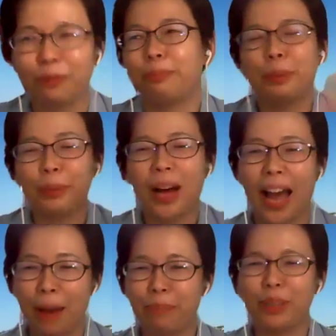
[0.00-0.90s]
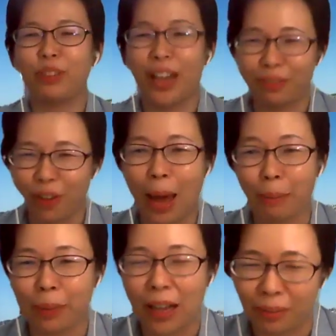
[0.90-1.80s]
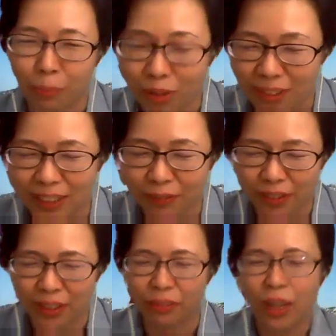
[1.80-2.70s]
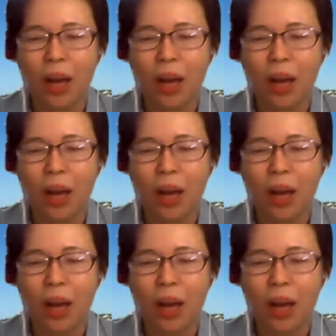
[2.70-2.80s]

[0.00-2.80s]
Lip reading: People are happy to have positive stuff.